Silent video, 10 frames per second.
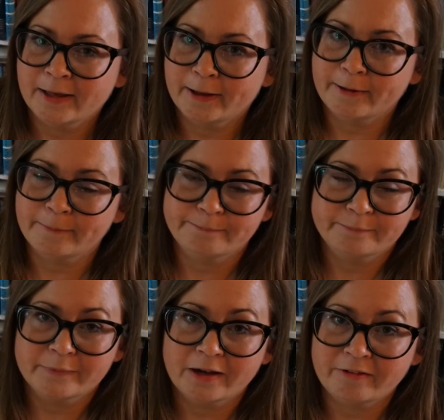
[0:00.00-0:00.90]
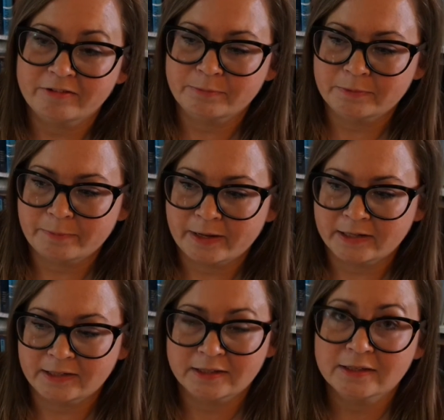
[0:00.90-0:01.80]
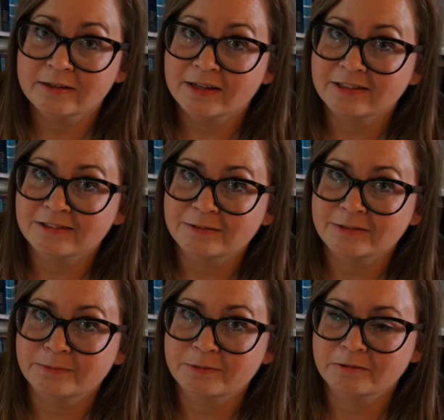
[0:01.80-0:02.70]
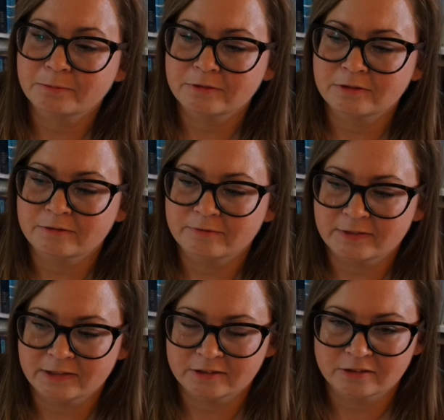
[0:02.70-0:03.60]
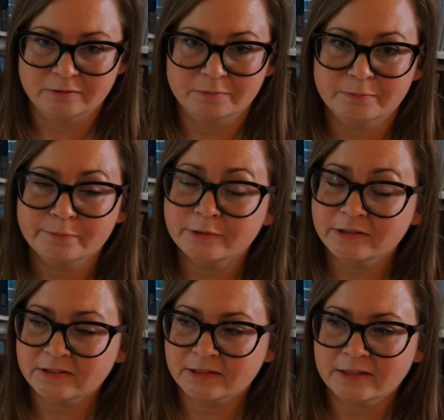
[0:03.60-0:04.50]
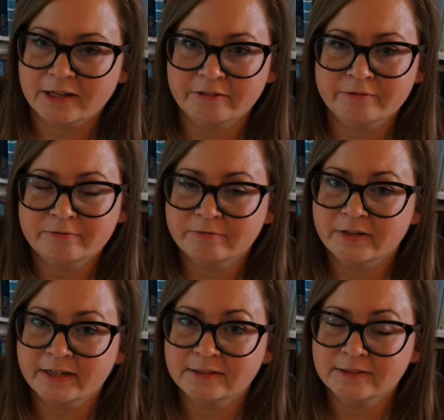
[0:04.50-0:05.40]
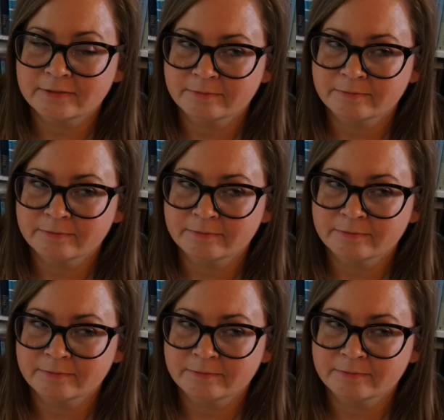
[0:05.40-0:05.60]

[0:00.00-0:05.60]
I will be back as soon as possible with some books that I've read.